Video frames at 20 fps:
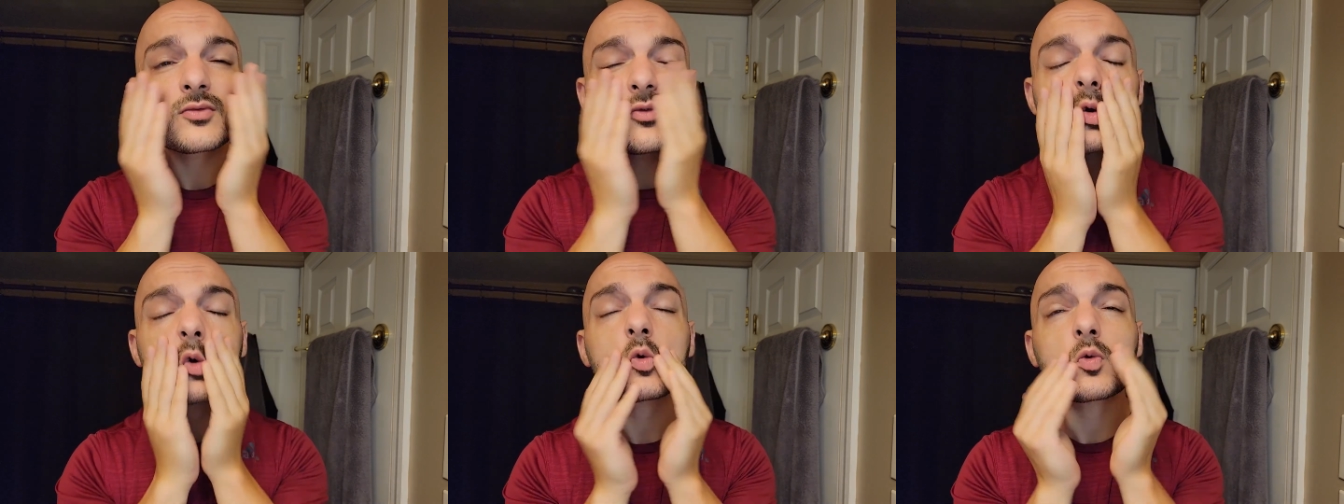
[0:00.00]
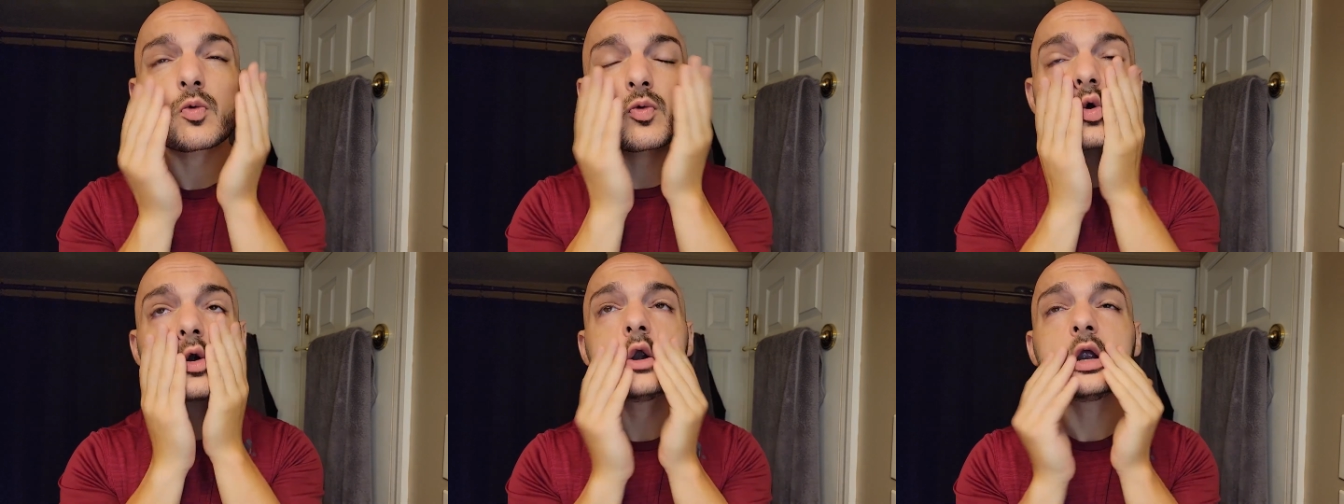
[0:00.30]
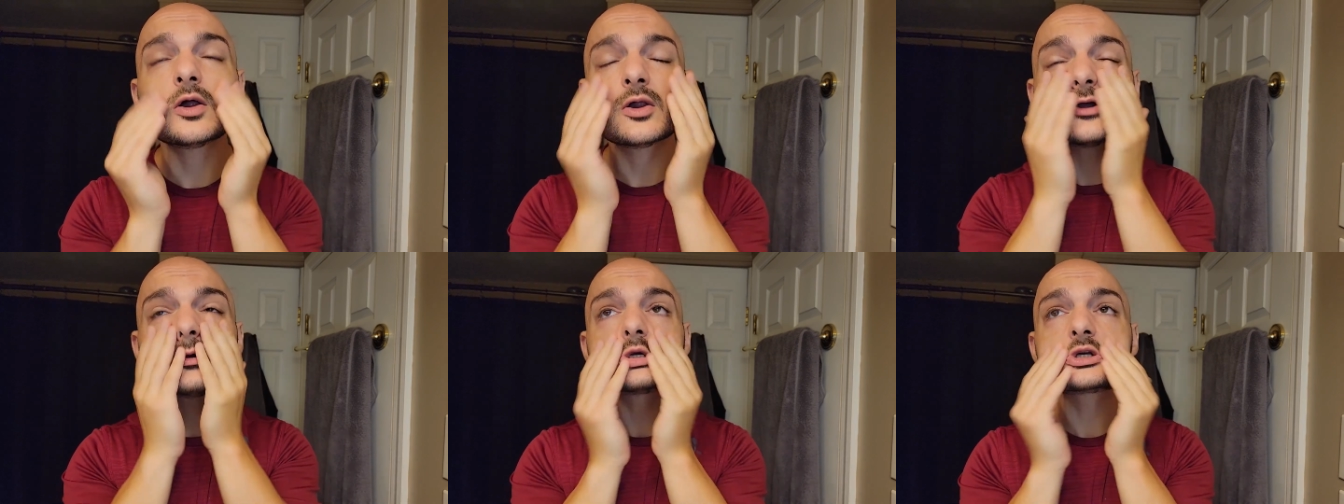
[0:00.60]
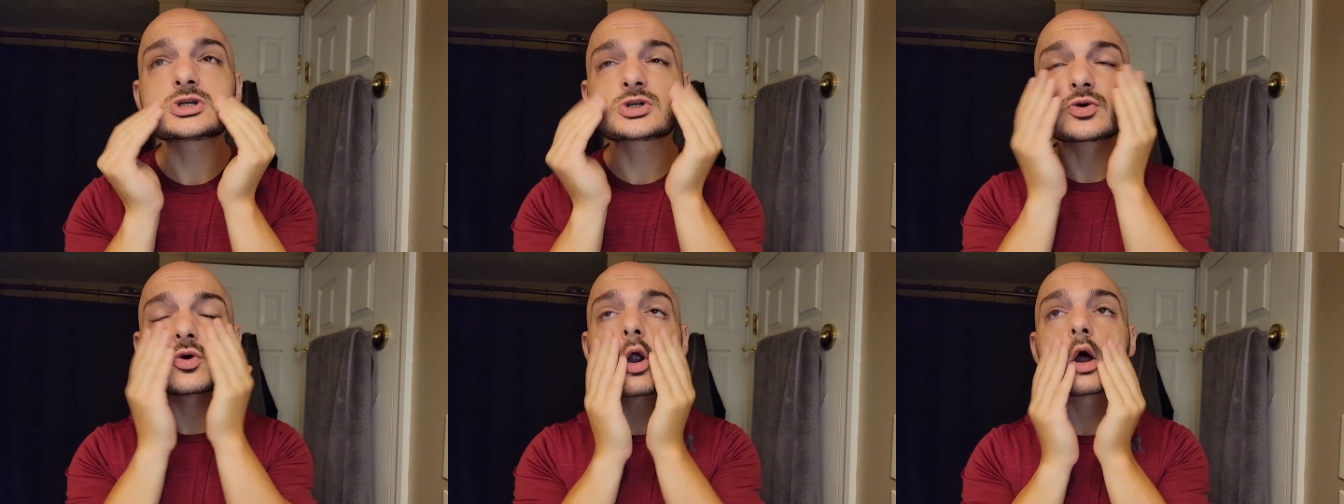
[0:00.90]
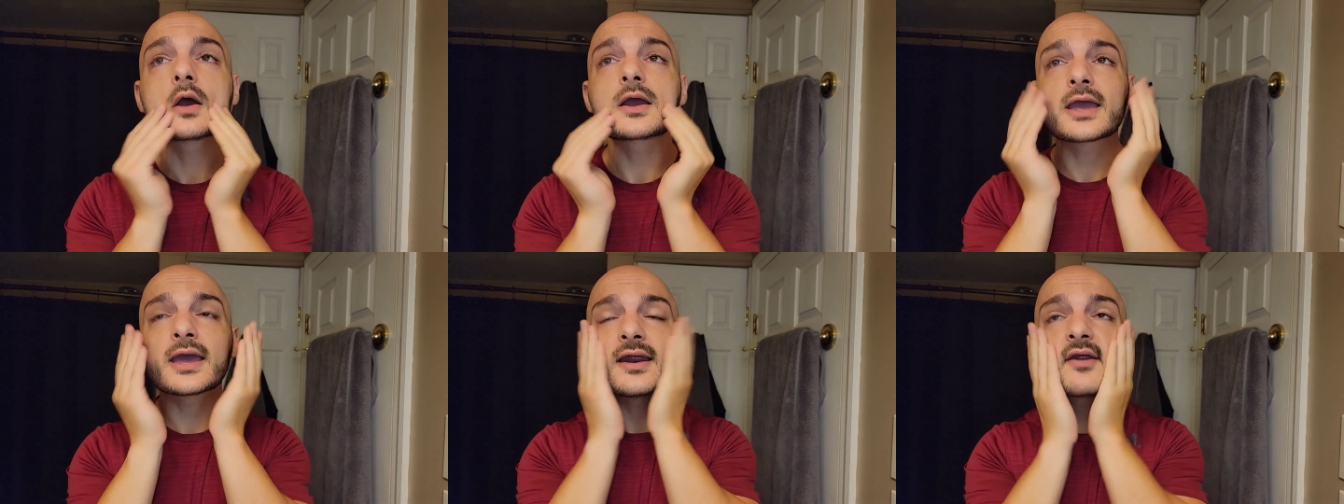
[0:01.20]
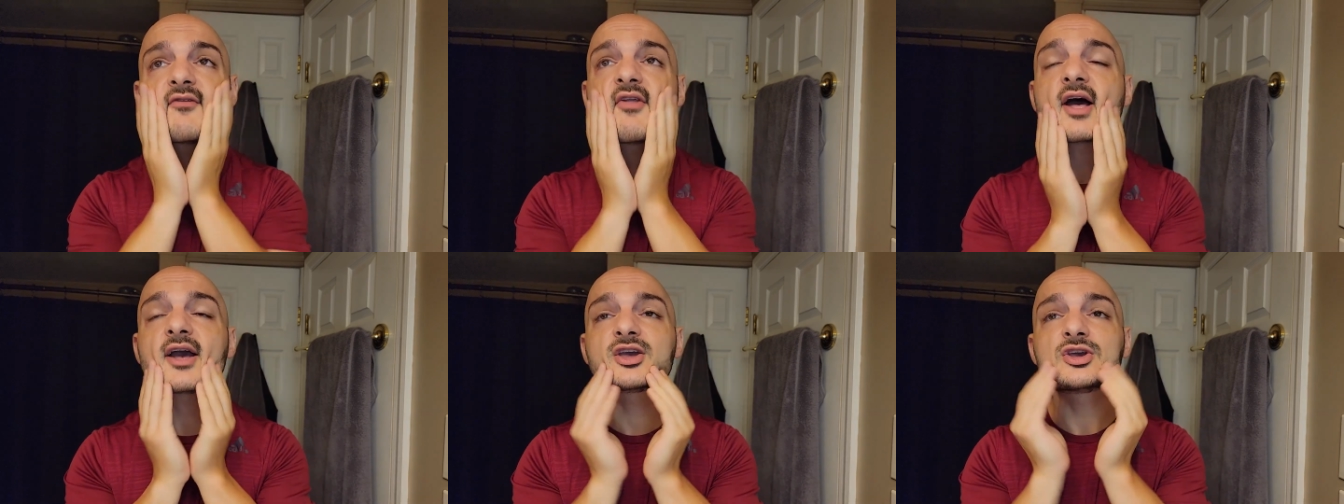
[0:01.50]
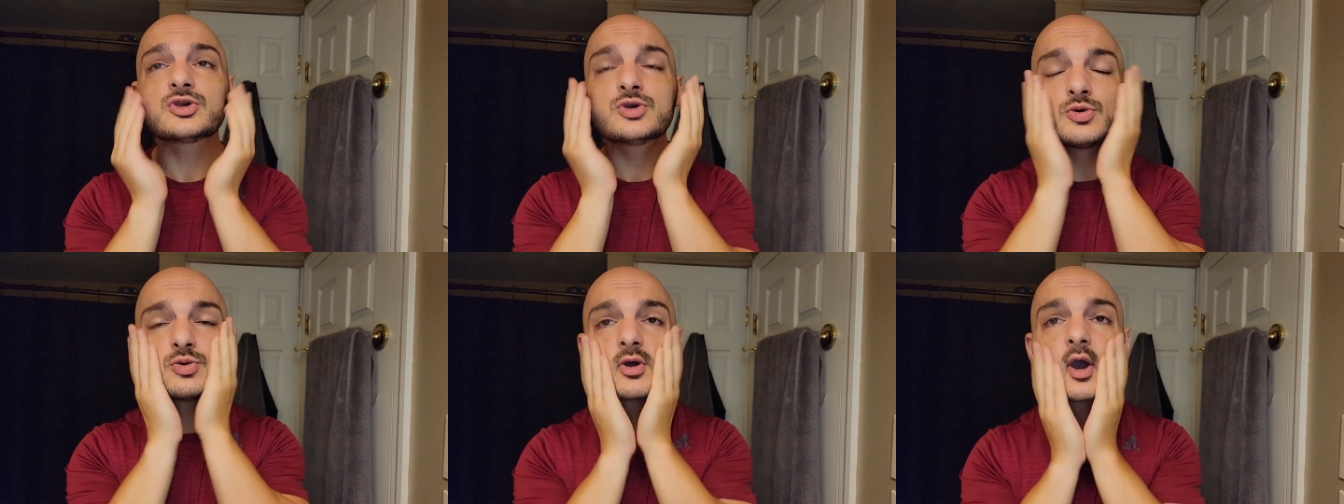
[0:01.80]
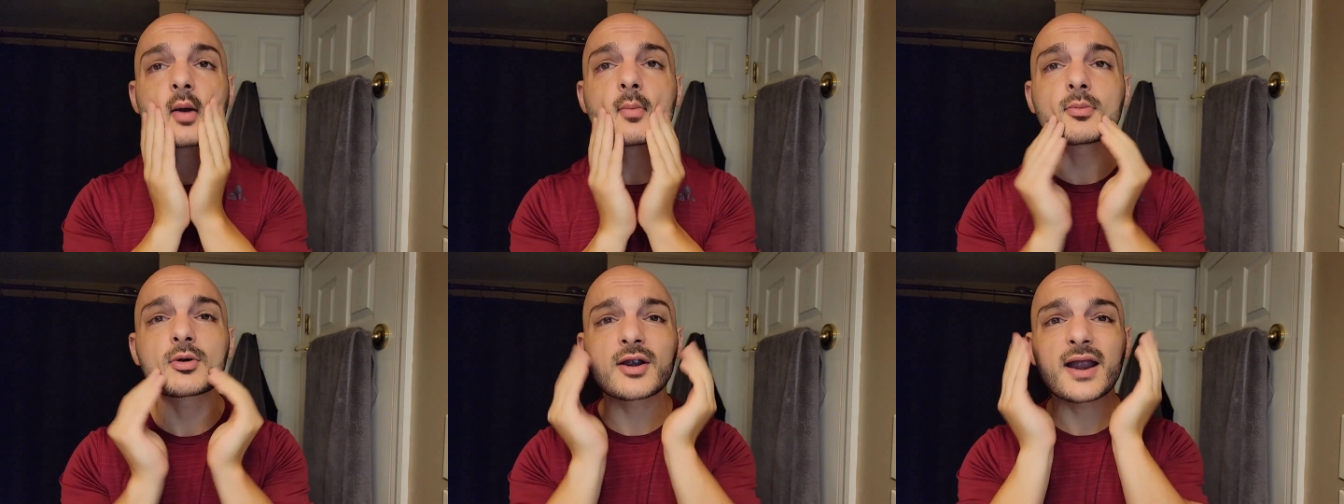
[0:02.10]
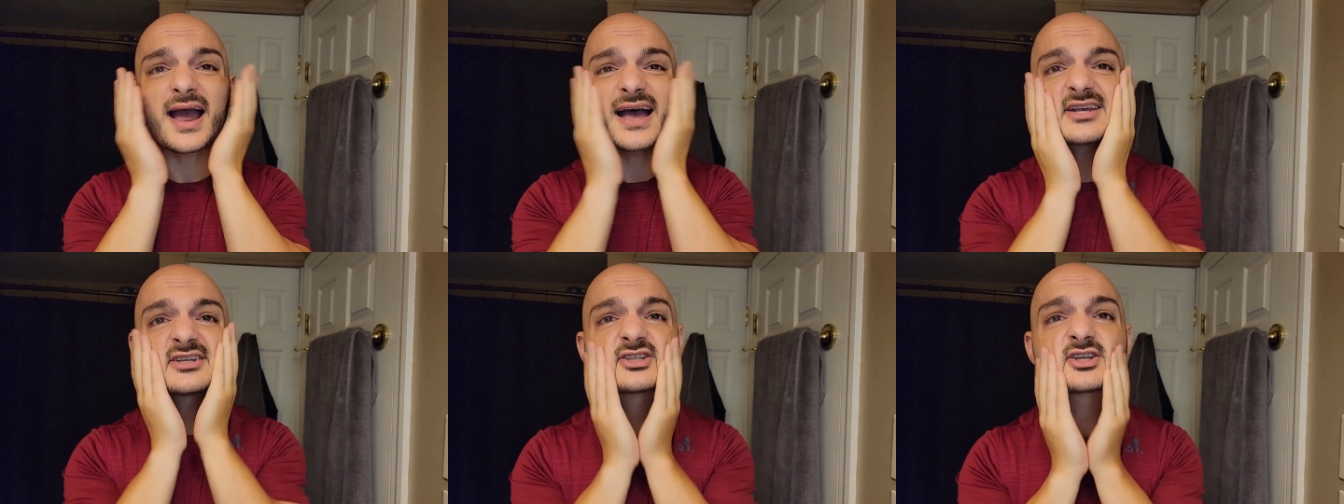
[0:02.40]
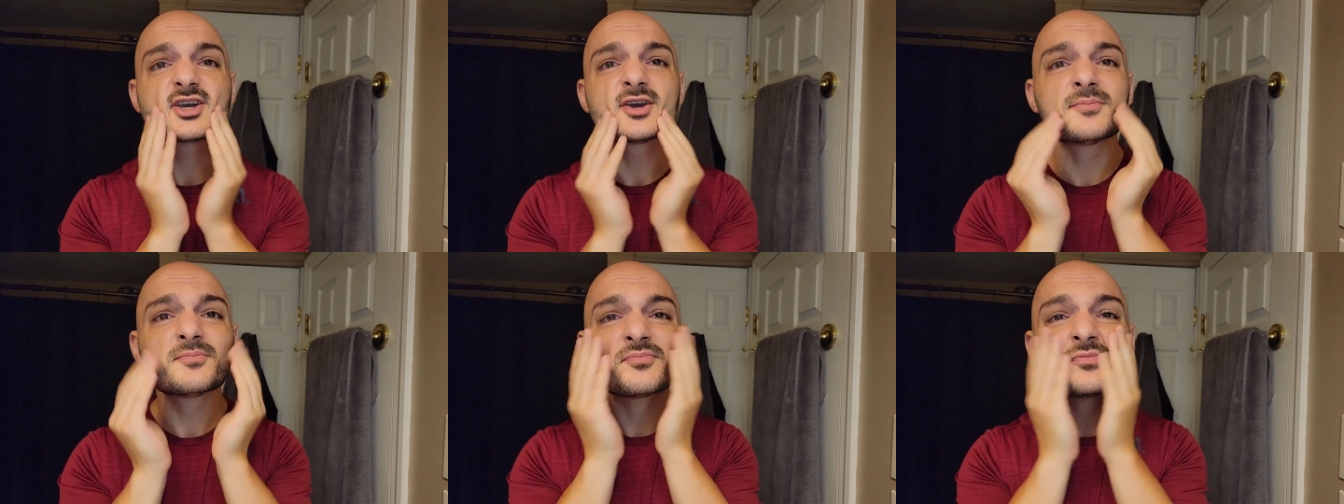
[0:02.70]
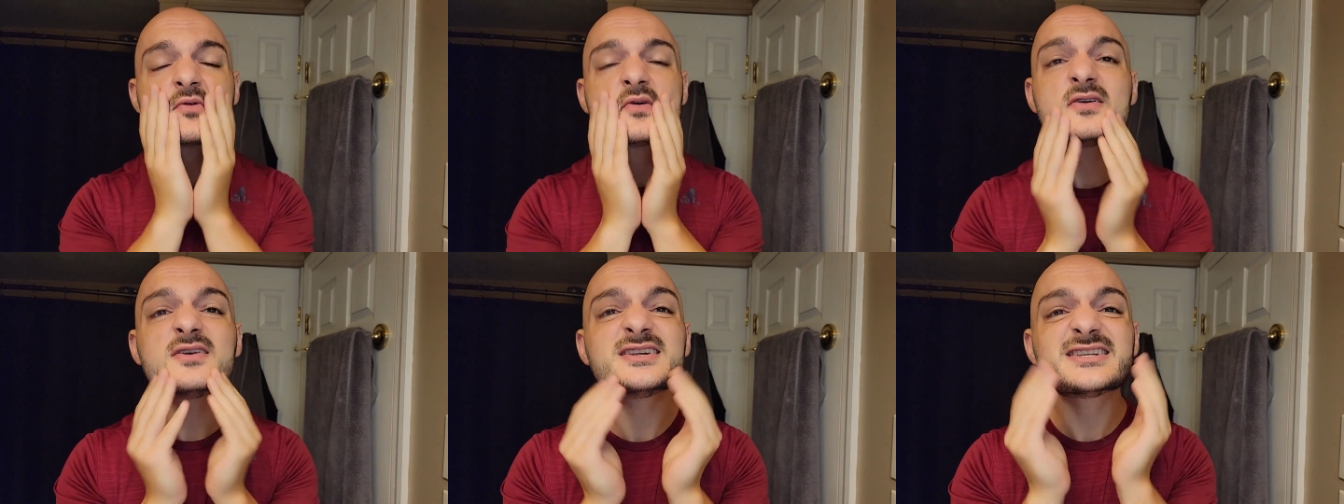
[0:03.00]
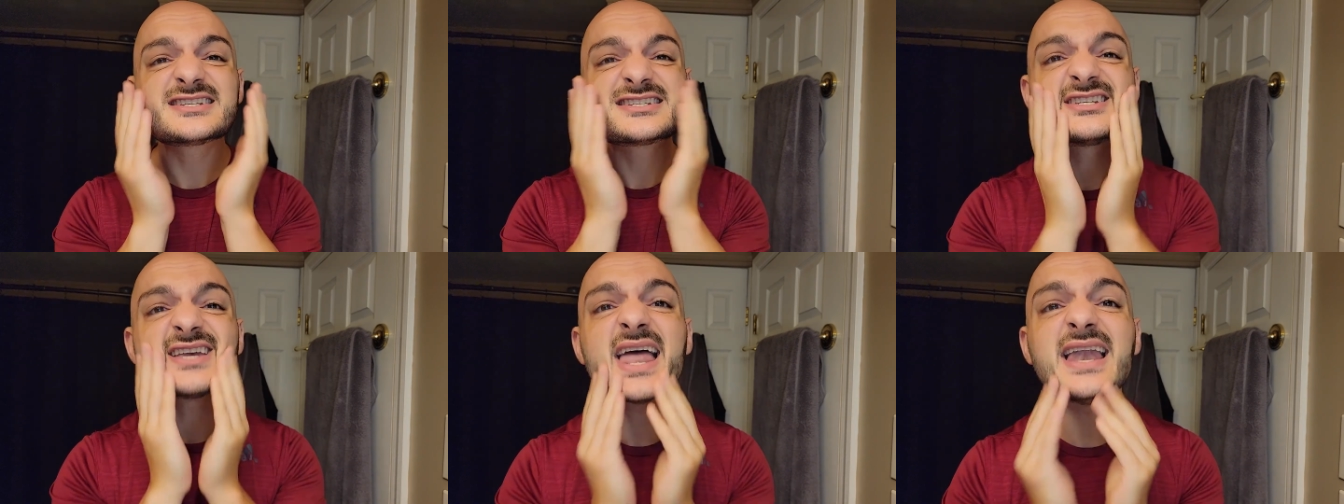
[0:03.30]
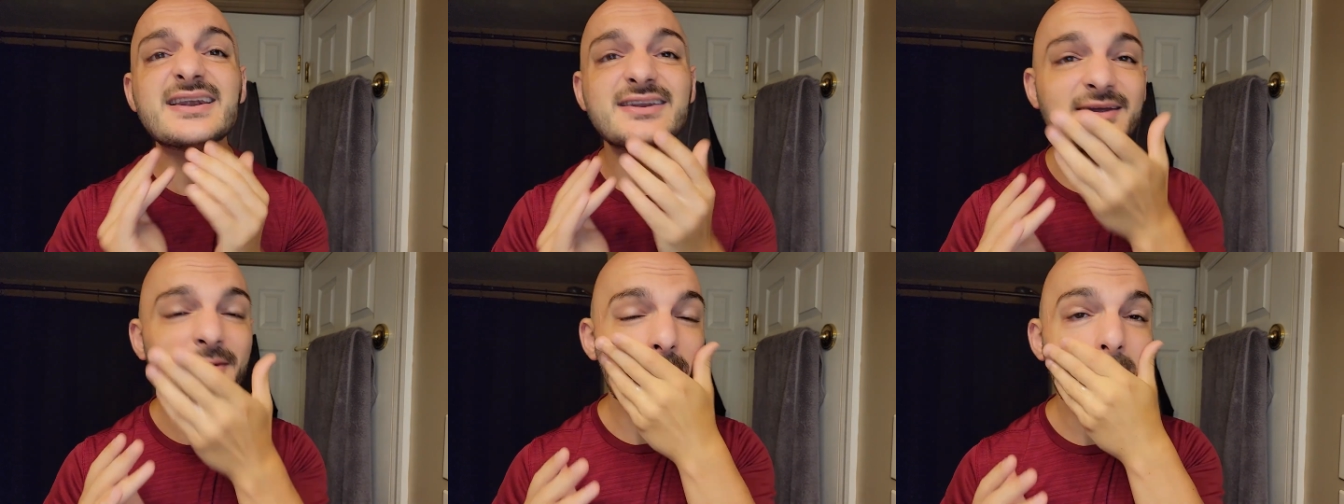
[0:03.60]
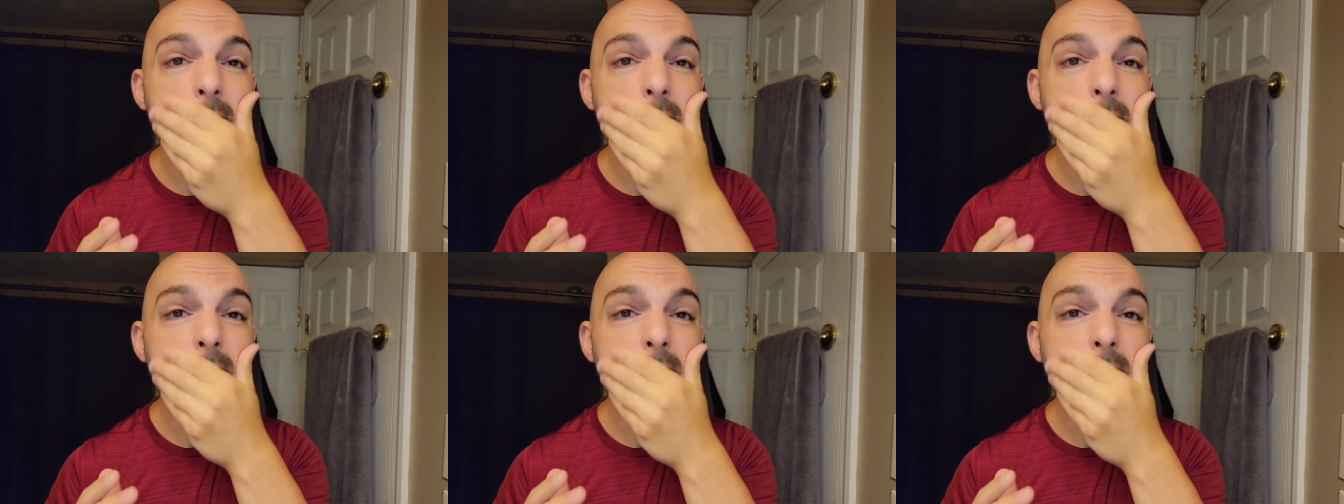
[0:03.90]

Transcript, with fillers: really strong hit of that cucumber-esque scent.